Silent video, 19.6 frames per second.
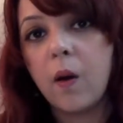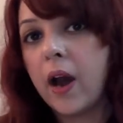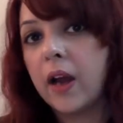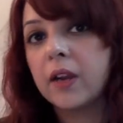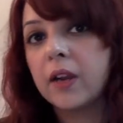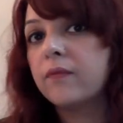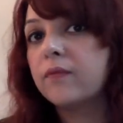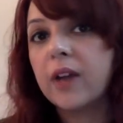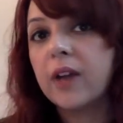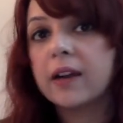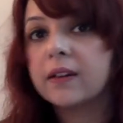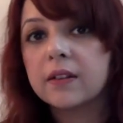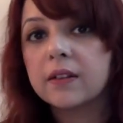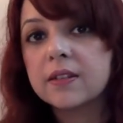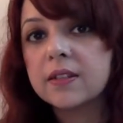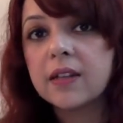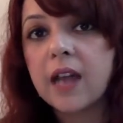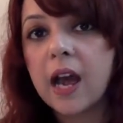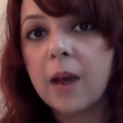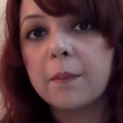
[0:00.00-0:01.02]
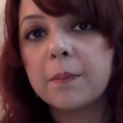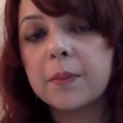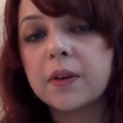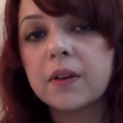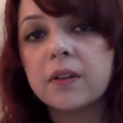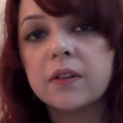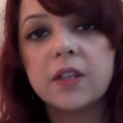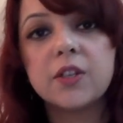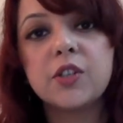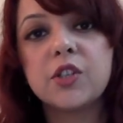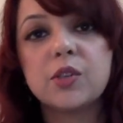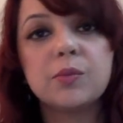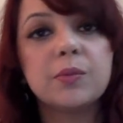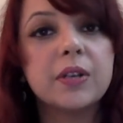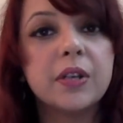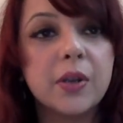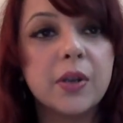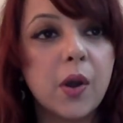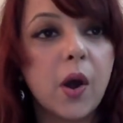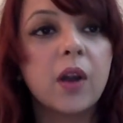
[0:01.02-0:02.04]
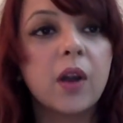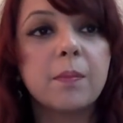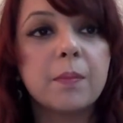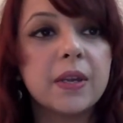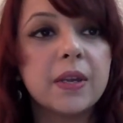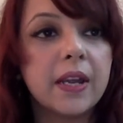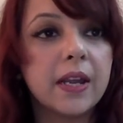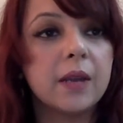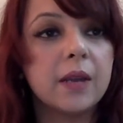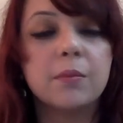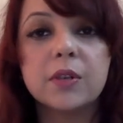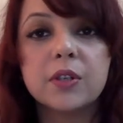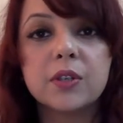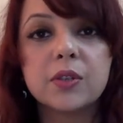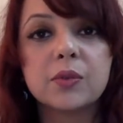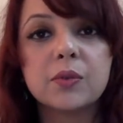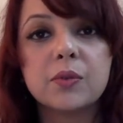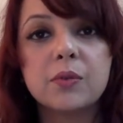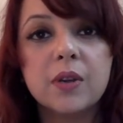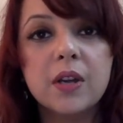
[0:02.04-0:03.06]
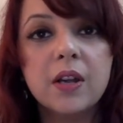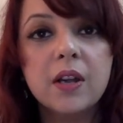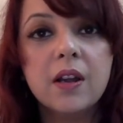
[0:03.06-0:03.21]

and if that doesn't happen, then she will not be able to